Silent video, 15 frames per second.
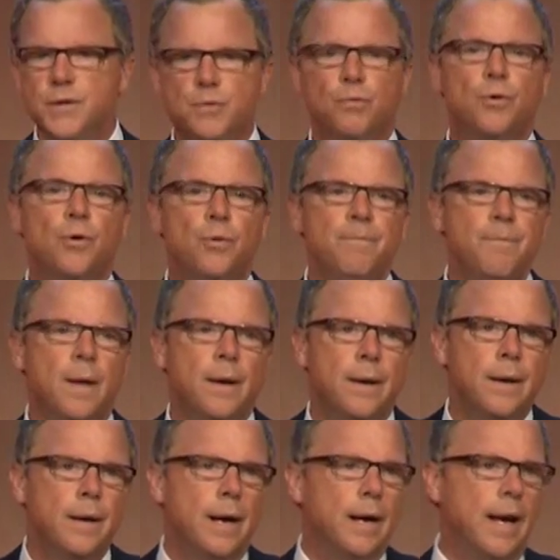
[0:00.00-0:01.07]
room,
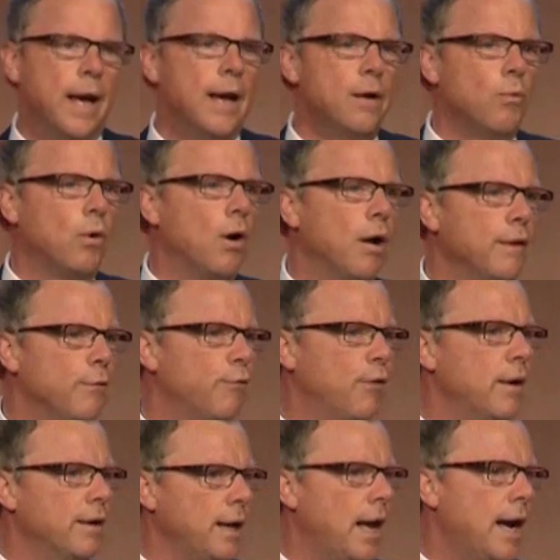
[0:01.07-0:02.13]
again, were on the
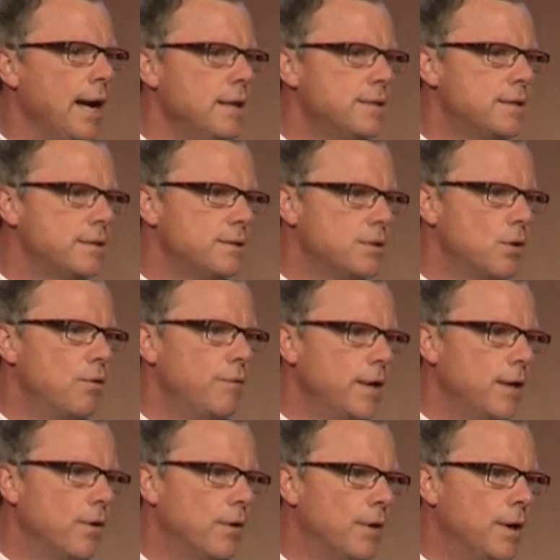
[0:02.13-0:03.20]
front lines
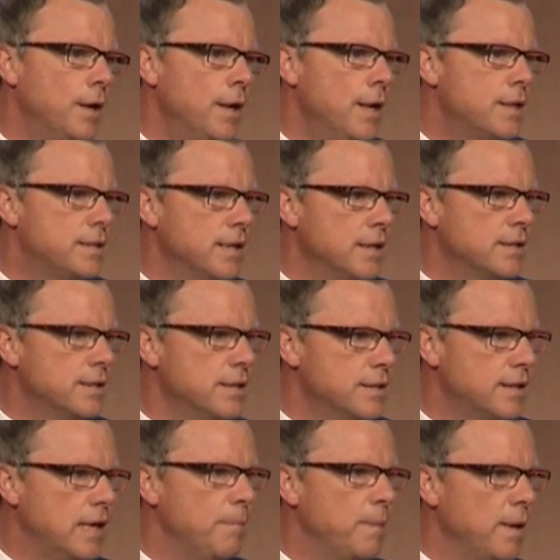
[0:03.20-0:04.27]
serving your citizens,
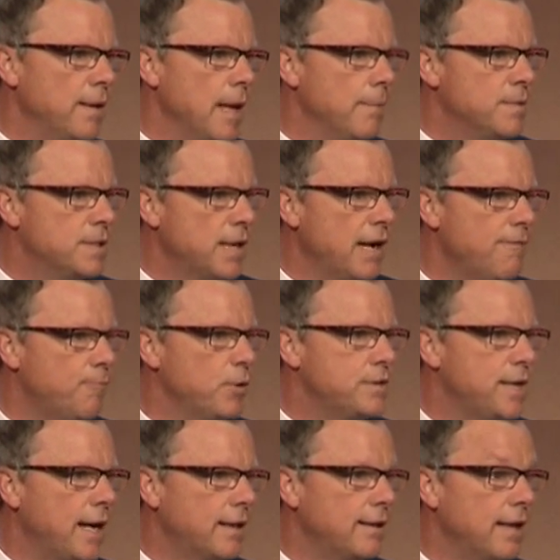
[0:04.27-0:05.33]
keeping them safe,
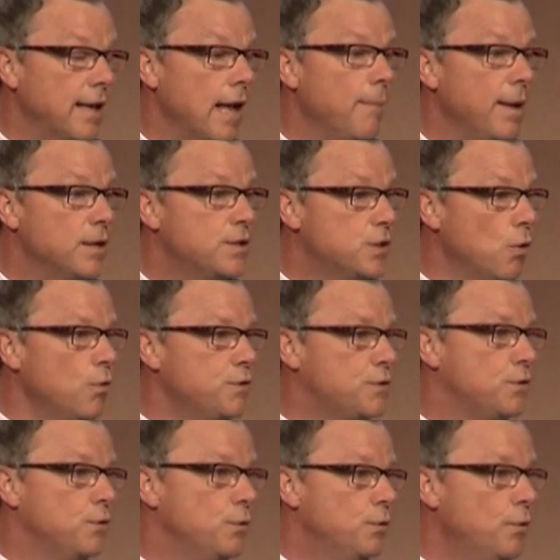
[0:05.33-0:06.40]
protecting them, and so
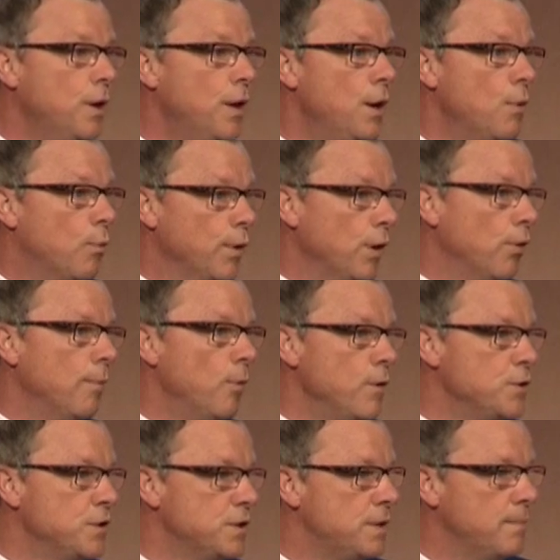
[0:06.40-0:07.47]
too were your
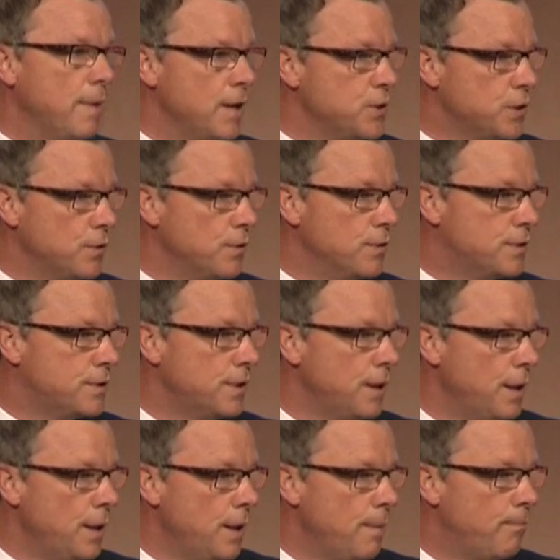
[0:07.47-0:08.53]
emergency measures
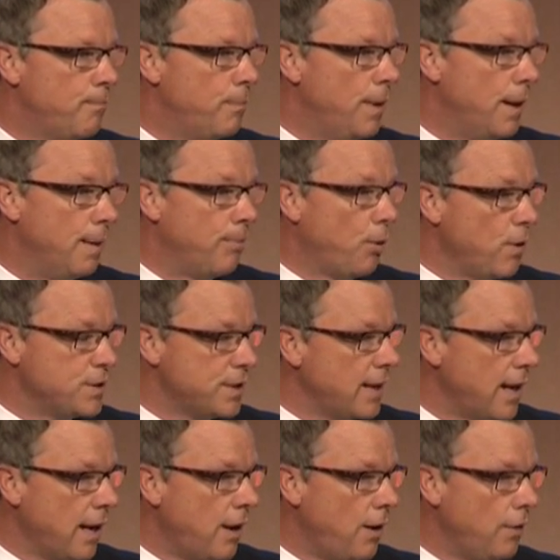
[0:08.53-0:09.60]

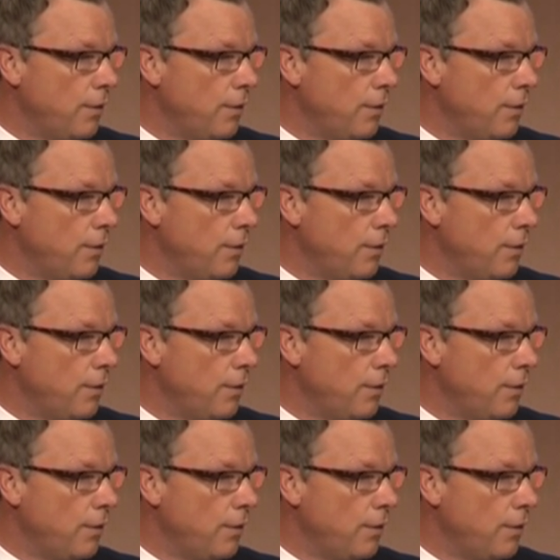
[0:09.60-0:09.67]
personnel,